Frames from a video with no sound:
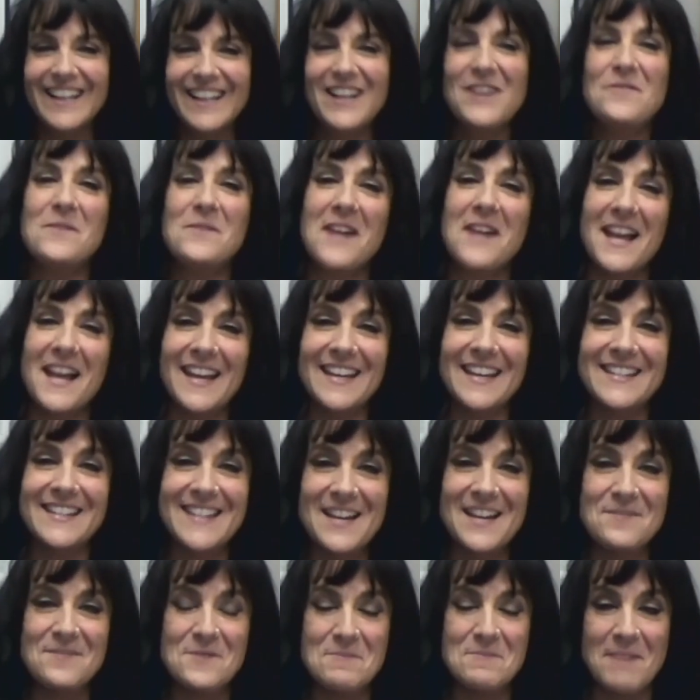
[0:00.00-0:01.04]
when I get
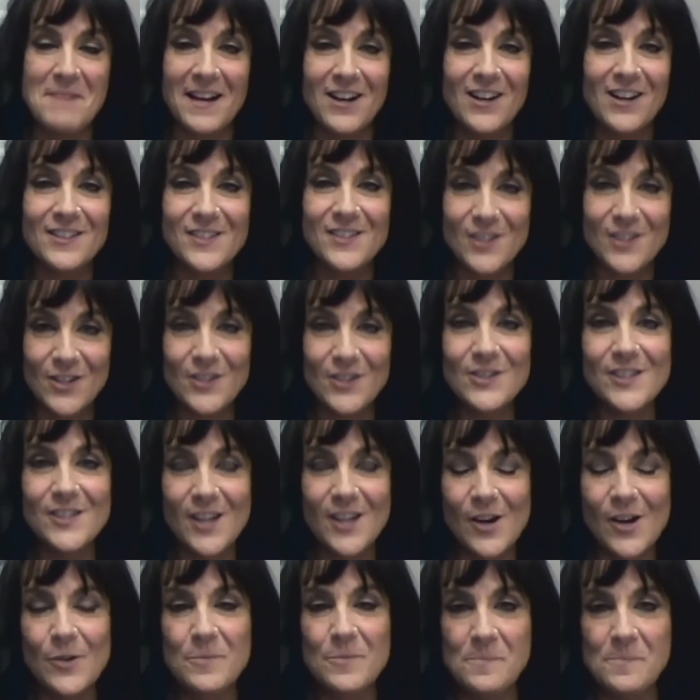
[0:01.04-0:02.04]
done with my consult, so